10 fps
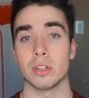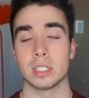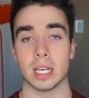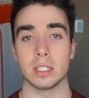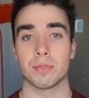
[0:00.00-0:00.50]

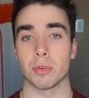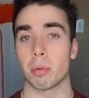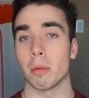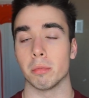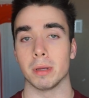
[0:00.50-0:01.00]
says for
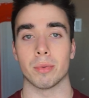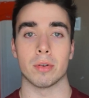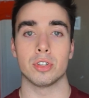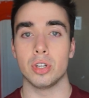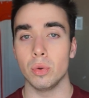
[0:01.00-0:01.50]
probably
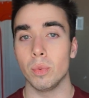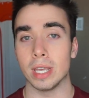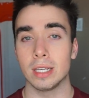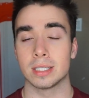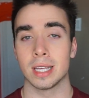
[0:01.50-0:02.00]
around 2
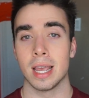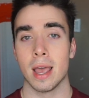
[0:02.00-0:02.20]
weeks.